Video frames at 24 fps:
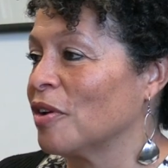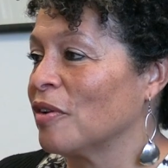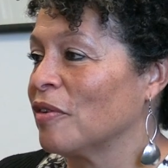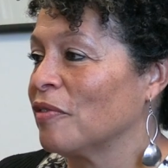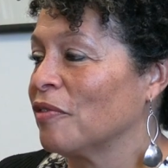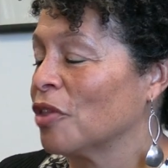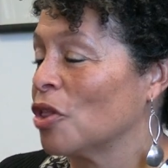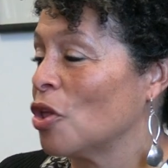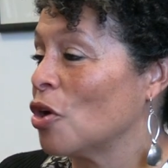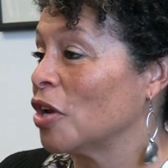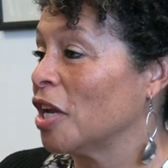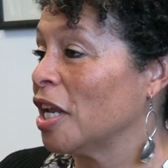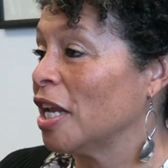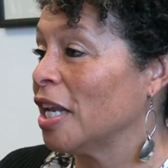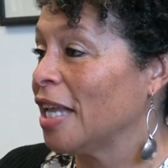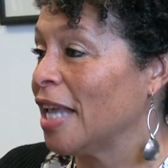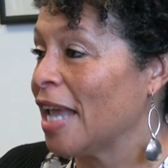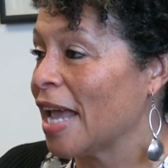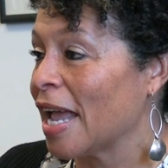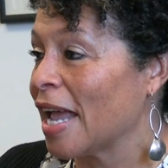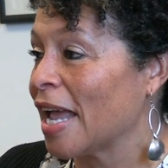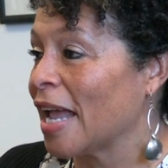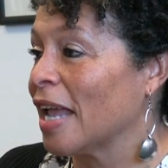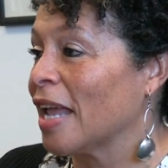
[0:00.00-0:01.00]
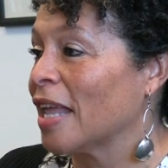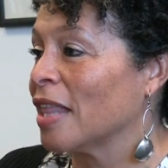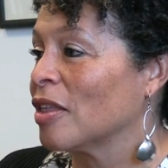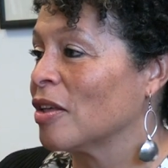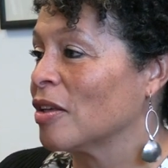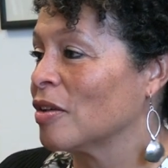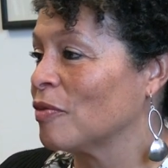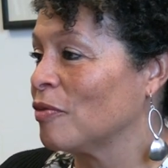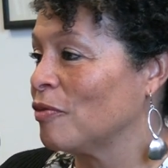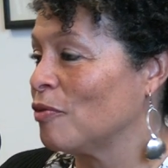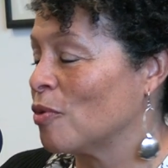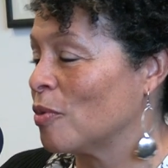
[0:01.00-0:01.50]
of Claudine Gay,
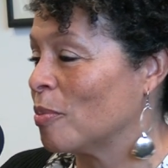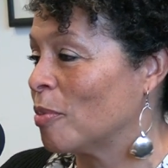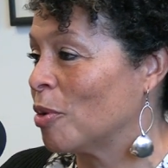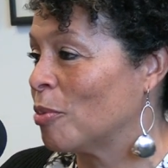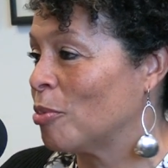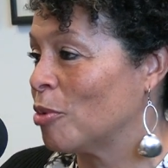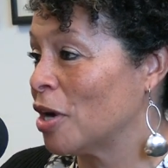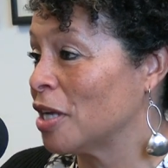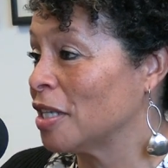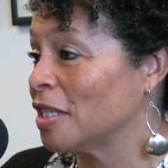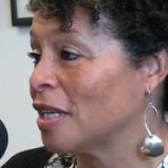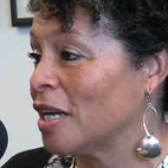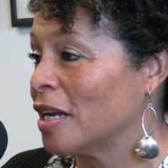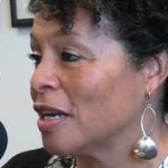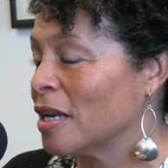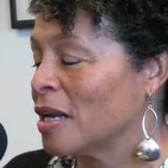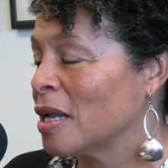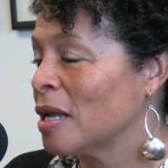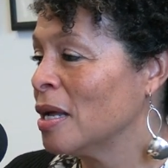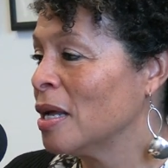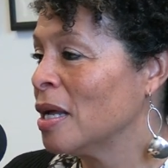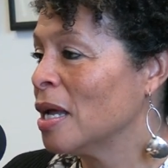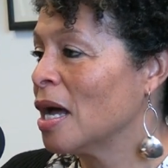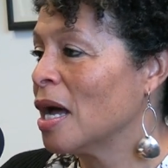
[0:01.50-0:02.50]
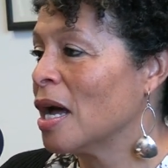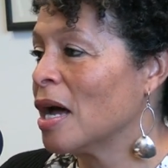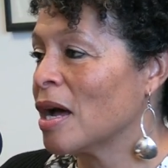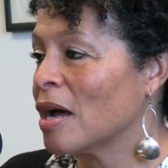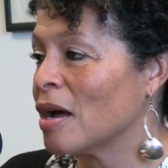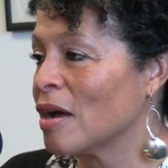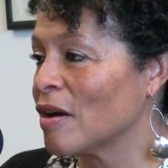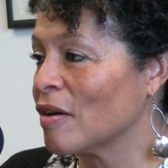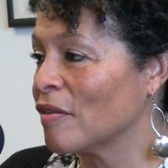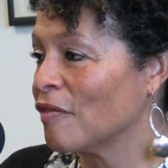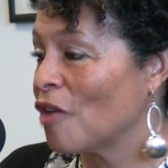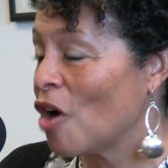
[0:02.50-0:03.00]
the former president
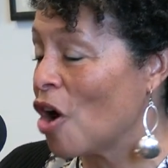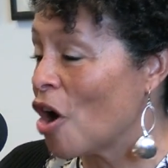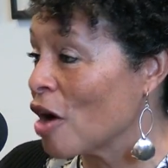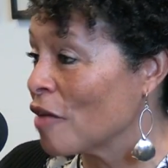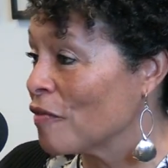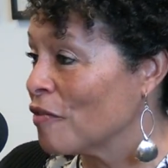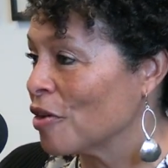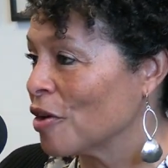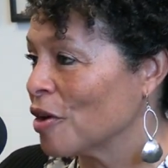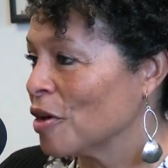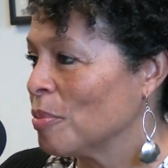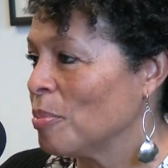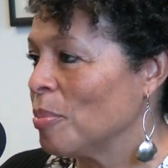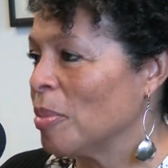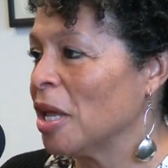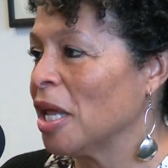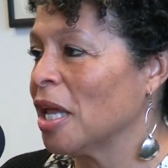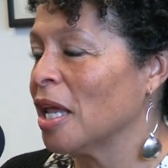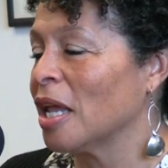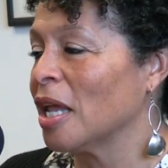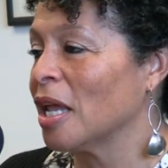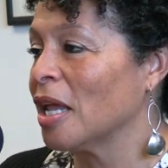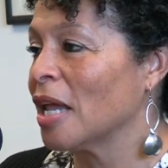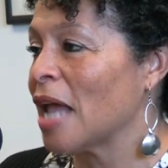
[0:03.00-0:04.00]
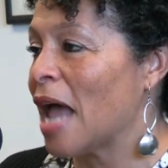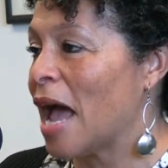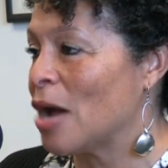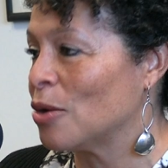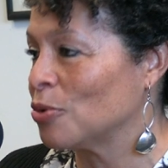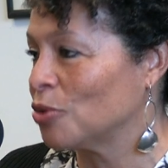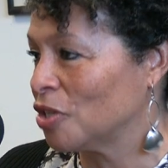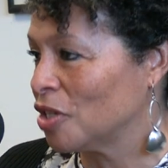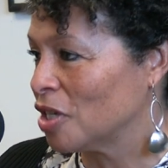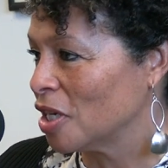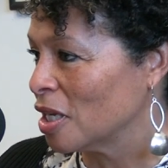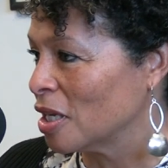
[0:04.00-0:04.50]
of Harvard, being
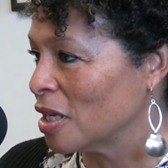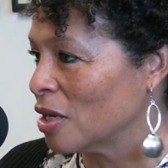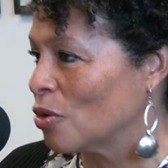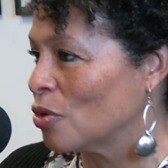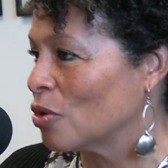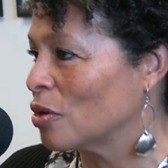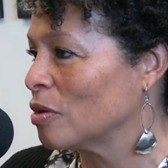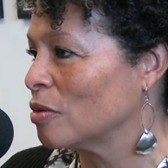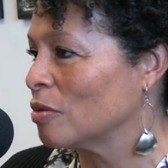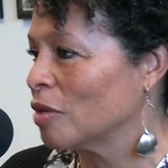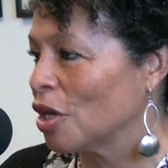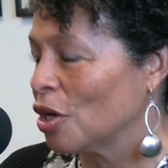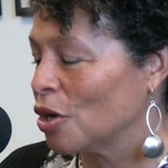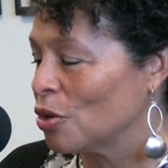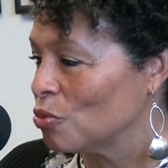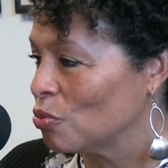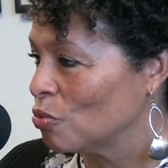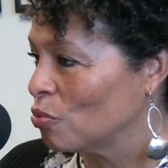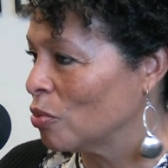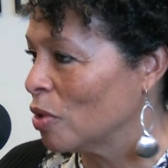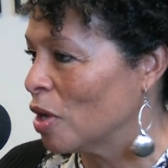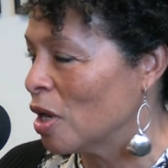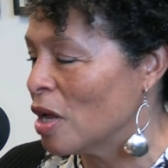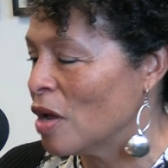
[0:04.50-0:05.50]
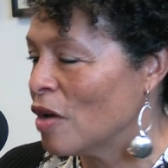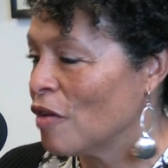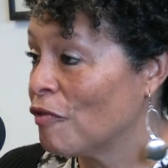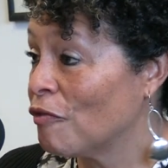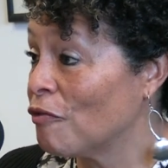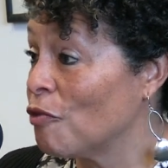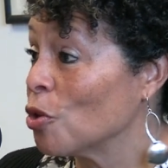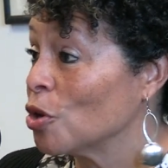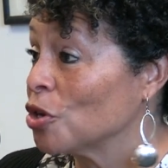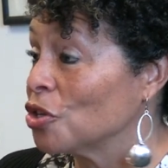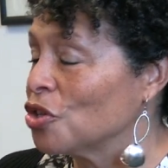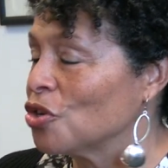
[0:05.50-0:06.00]
ousted or, you know,
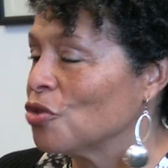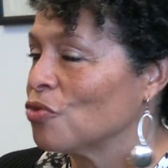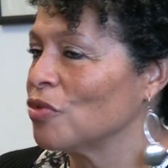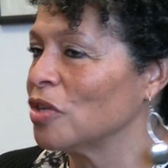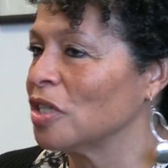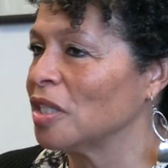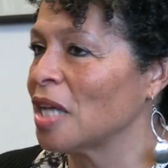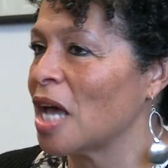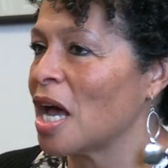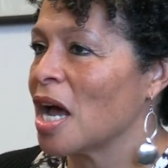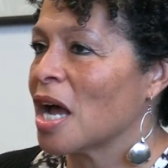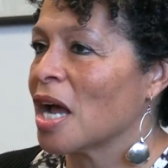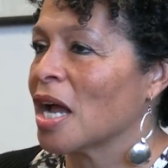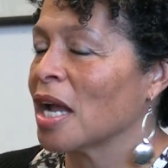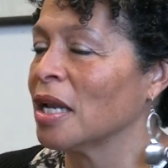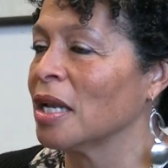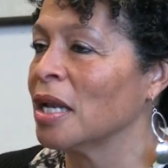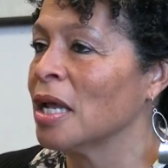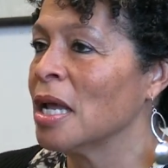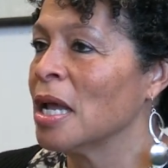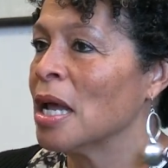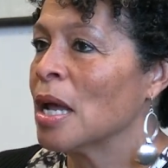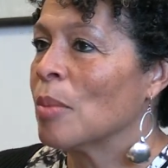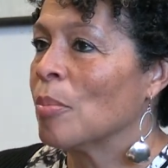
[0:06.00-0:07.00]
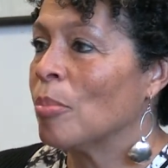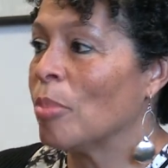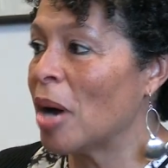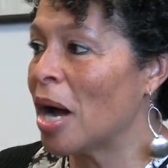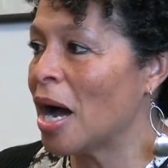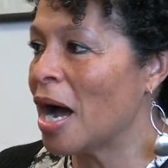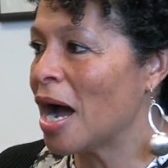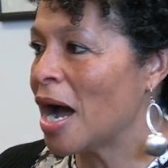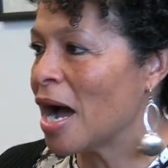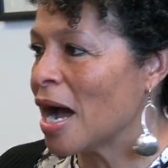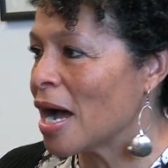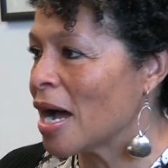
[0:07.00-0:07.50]
forced to resign
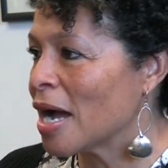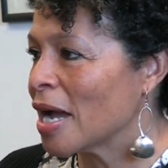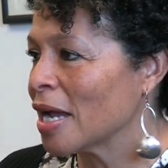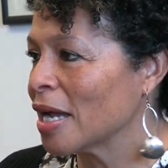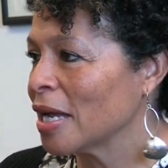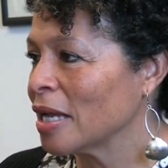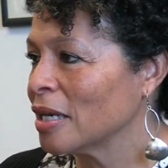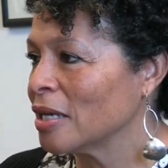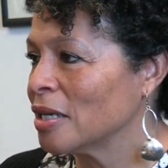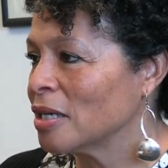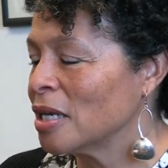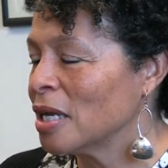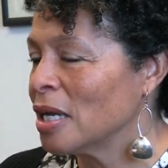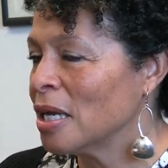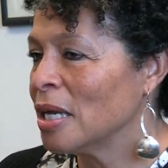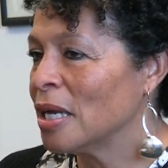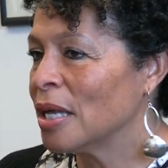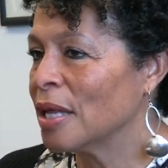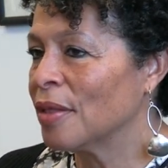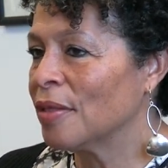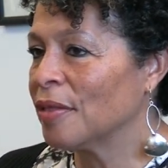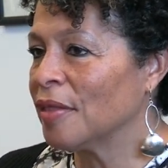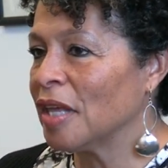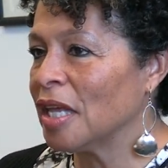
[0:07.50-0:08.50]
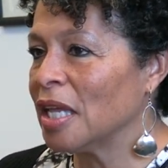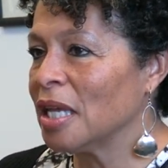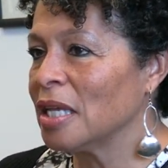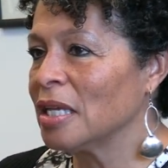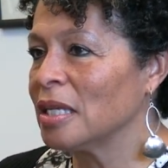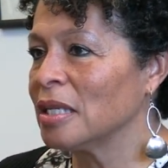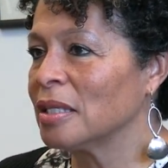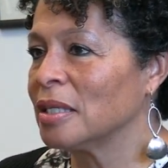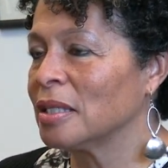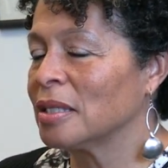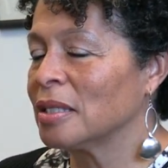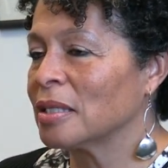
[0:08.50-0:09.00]
behind
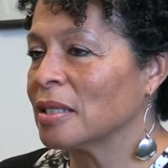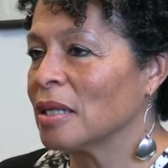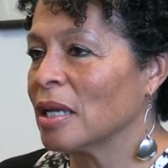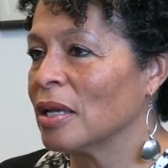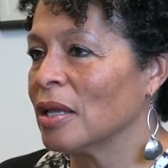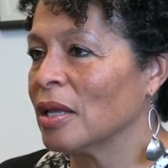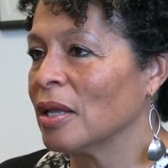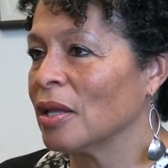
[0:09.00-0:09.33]
these,